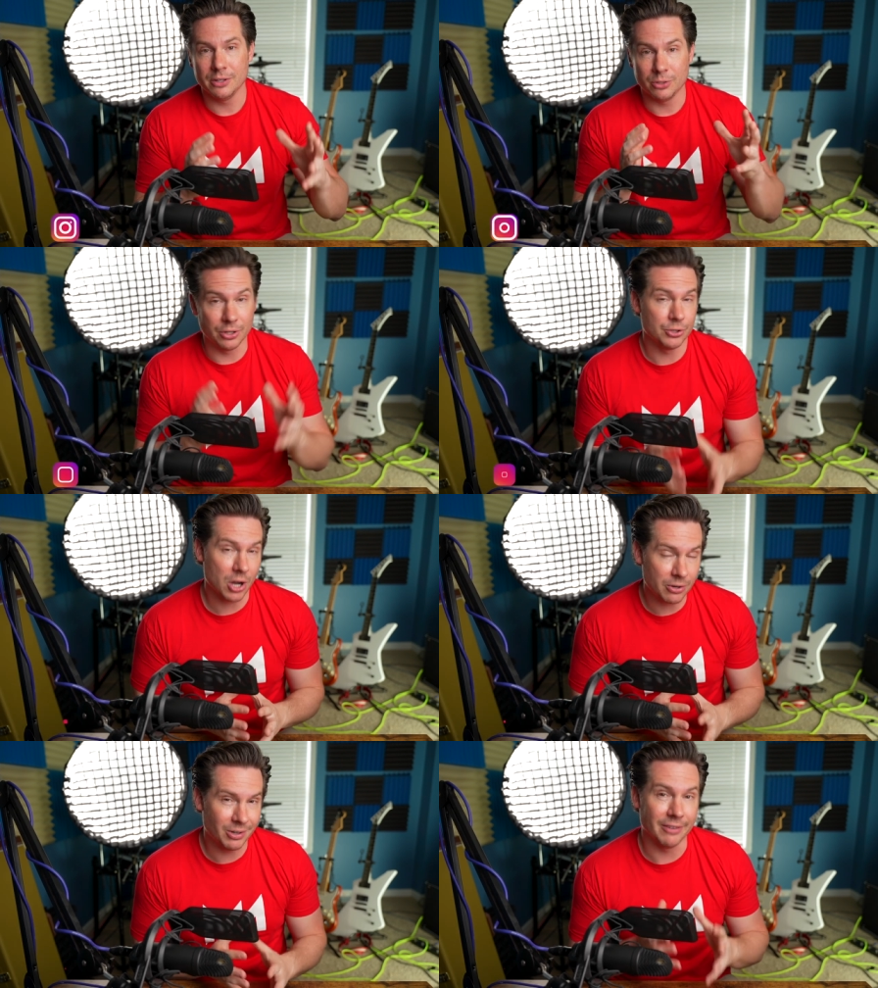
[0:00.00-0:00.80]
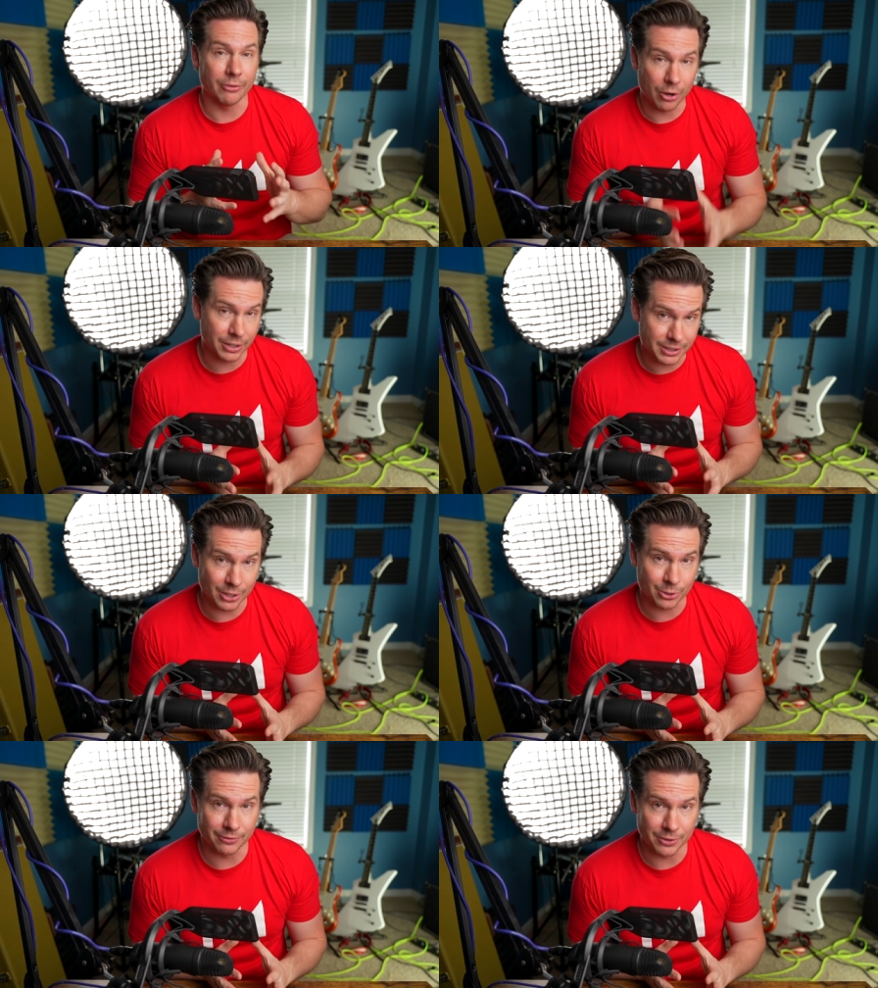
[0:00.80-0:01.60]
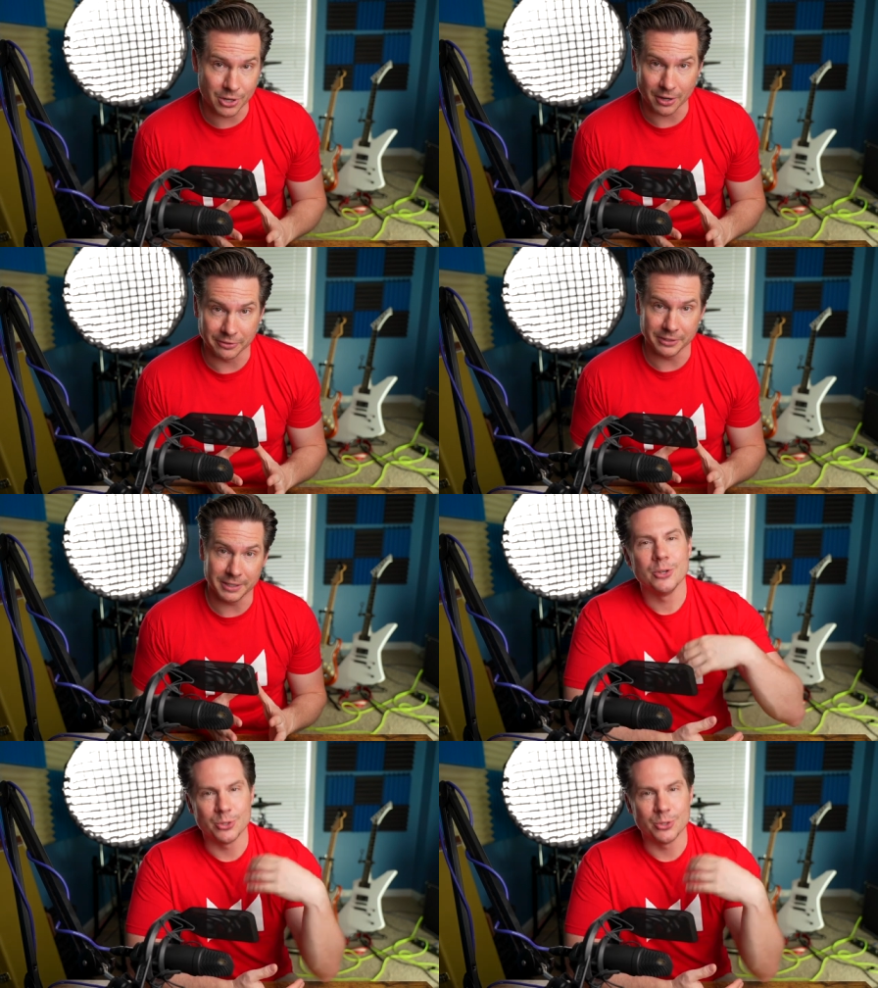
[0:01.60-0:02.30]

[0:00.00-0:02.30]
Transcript: to the genre of architecture photography.